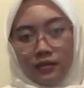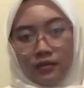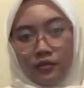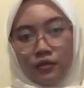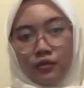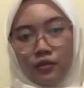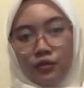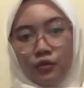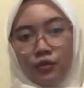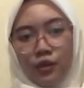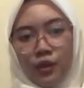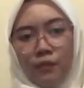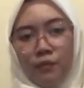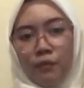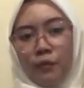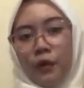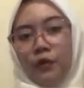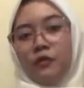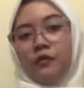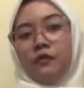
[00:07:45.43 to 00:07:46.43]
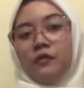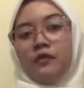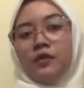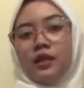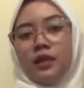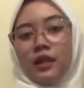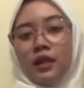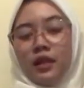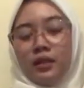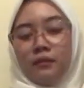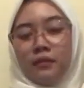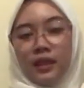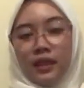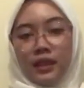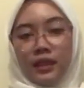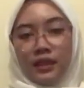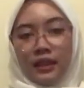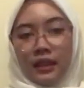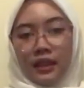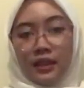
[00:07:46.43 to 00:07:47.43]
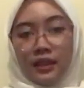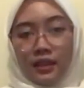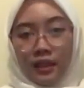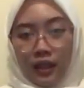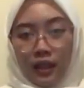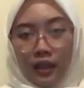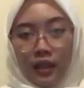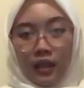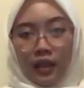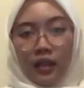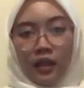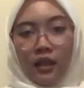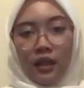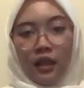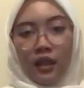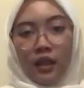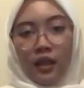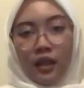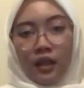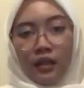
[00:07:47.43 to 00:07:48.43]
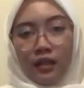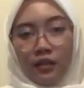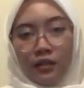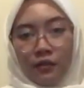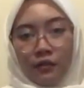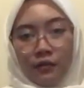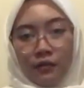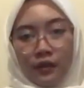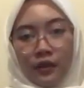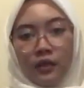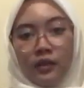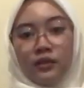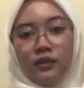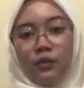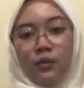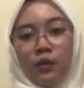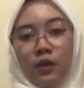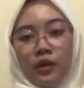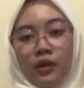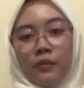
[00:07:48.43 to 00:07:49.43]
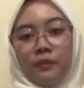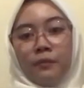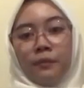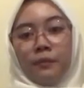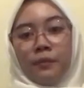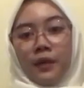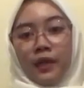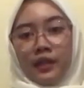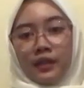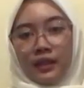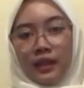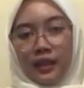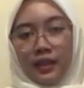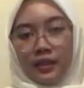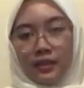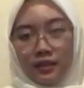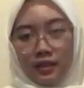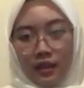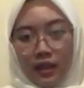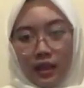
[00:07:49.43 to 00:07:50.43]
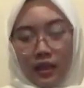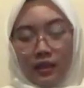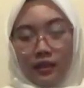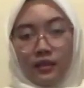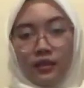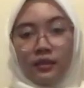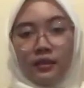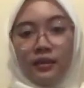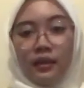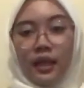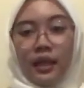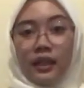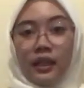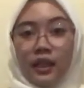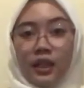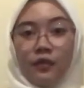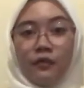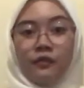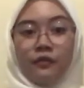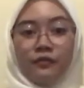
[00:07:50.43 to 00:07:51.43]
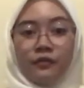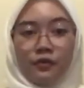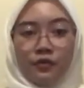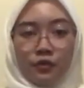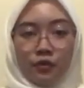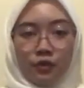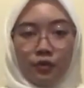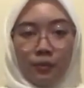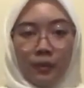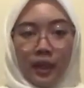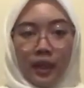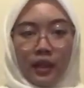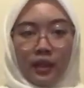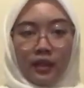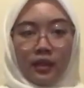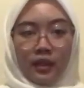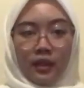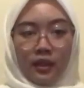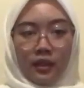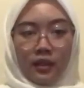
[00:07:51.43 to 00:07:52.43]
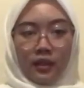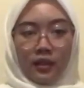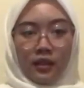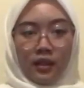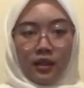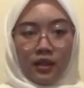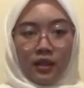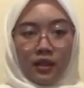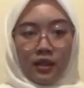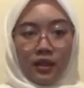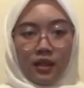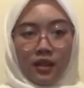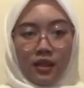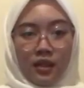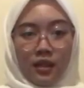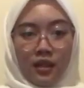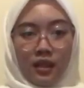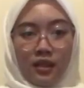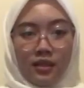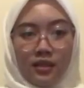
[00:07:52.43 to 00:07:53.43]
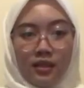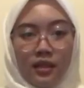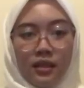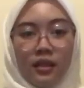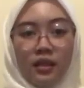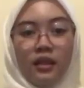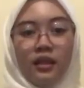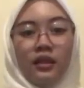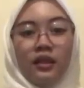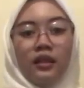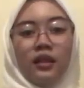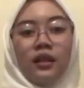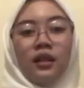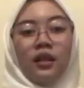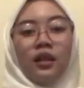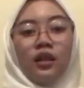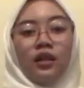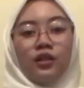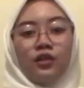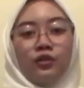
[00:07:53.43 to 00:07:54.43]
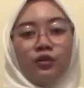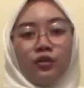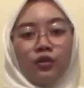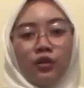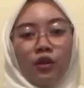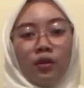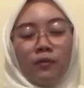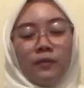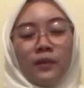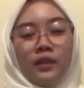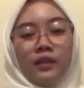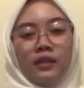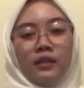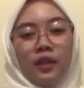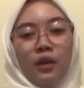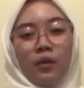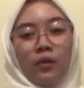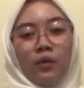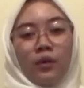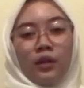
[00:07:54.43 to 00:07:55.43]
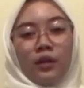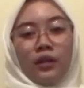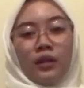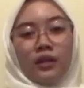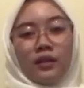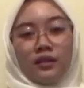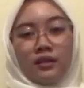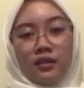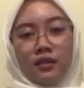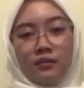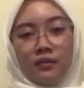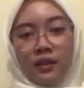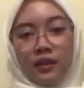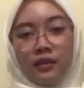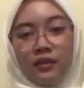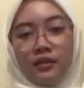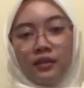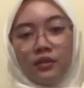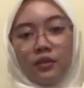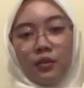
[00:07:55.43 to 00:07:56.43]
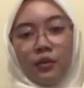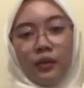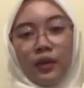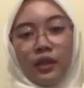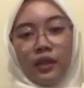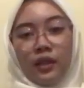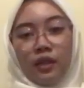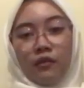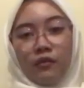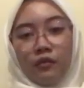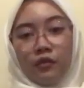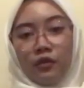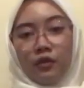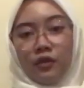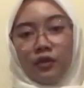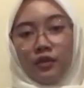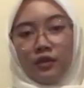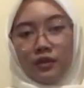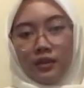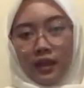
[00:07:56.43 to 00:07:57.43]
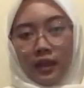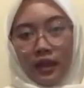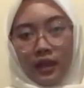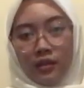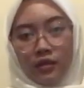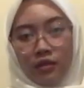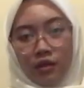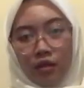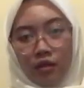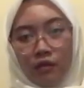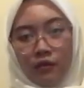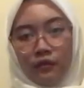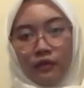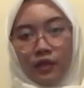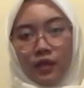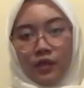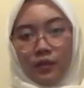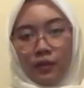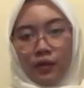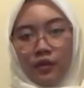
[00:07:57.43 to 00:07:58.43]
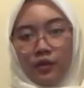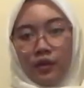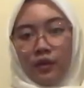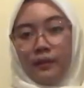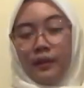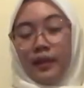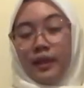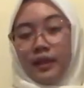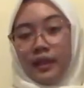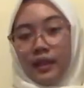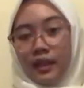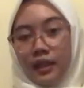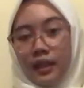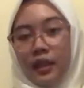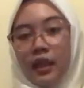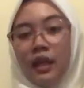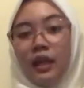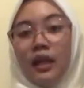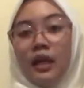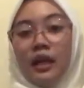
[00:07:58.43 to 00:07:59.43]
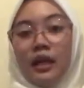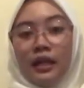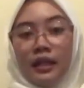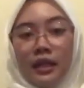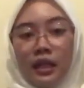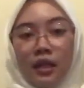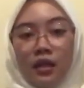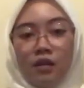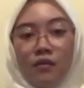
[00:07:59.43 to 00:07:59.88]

to improve their abilities in the field work practice that they live to make it easy to complete their work assignments with a full sense of responsibility. Then